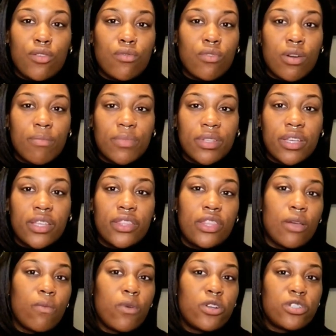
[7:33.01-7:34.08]
Normally, they
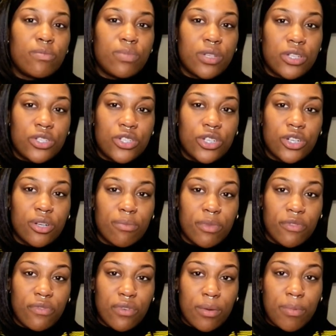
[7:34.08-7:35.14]
want your blood sugar
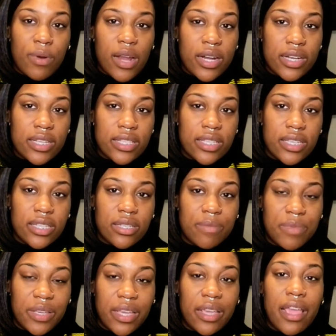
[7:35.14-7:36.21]
before pregnancy to
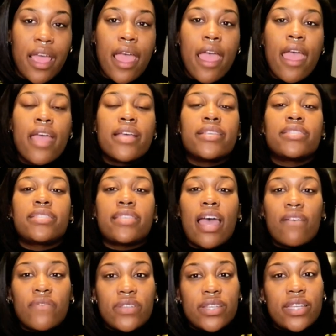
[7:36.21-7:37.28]
be
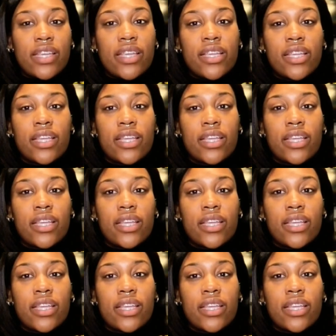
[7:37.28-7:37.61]
70